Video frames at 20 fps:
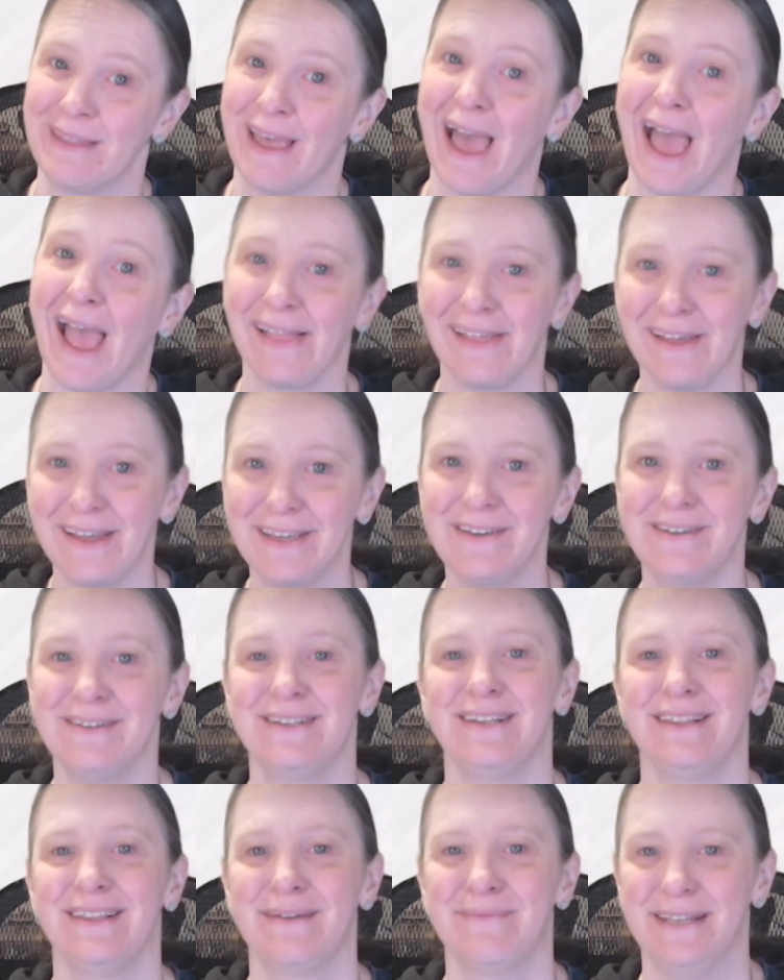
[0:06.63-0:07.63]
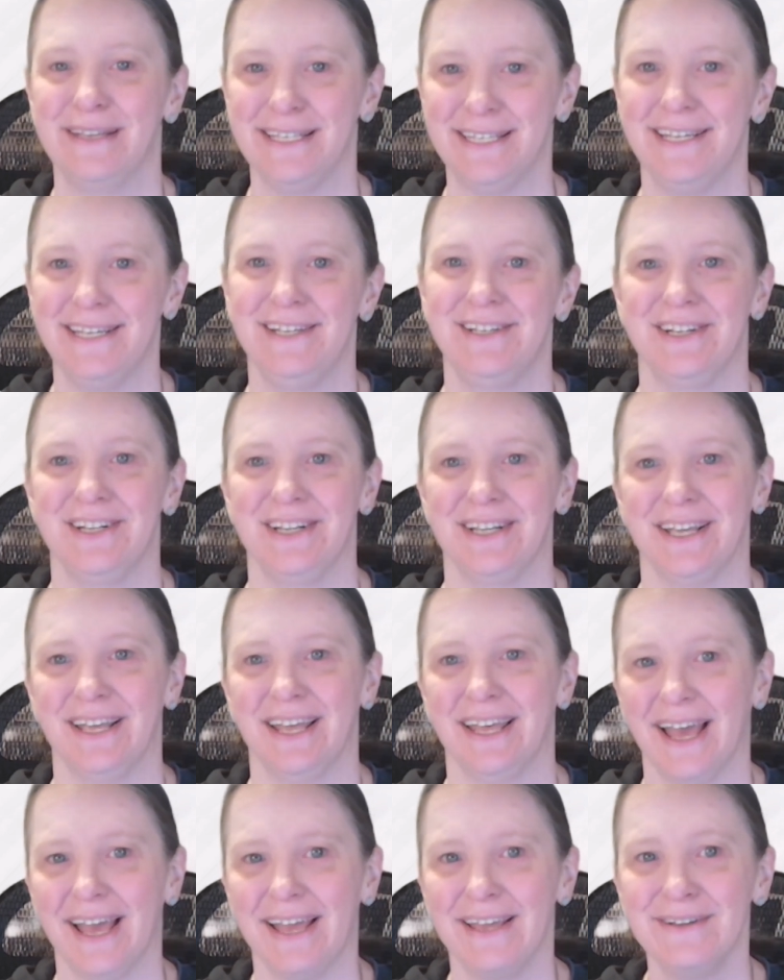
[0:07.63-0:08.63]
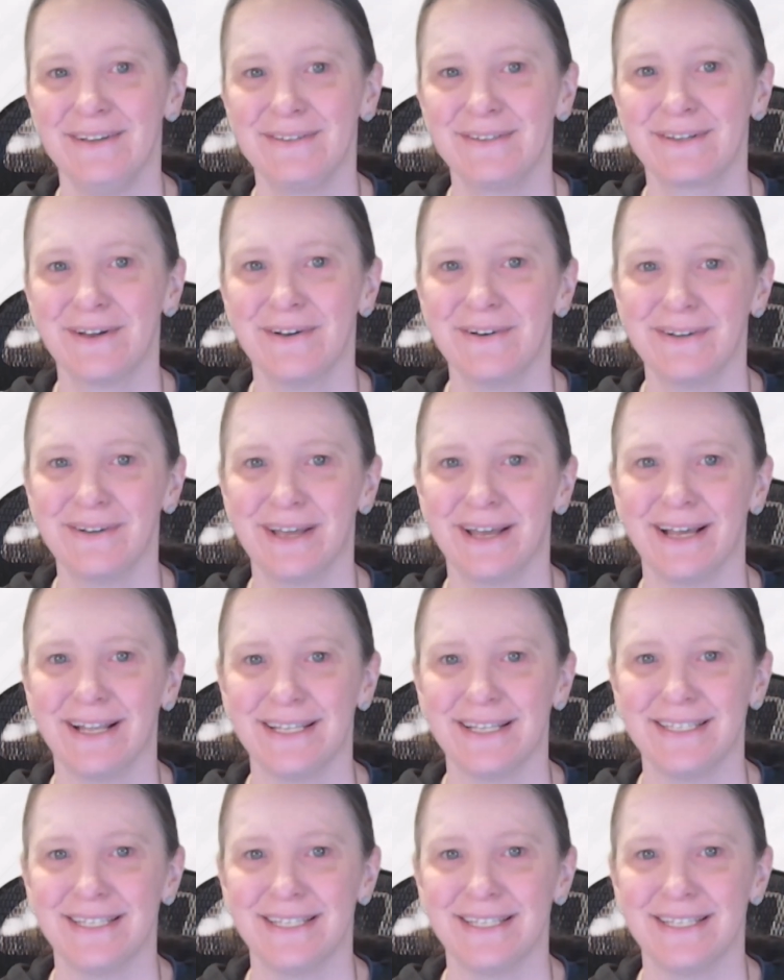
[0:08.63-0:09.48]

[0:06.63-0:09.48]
I like using them in teaching. I use code katas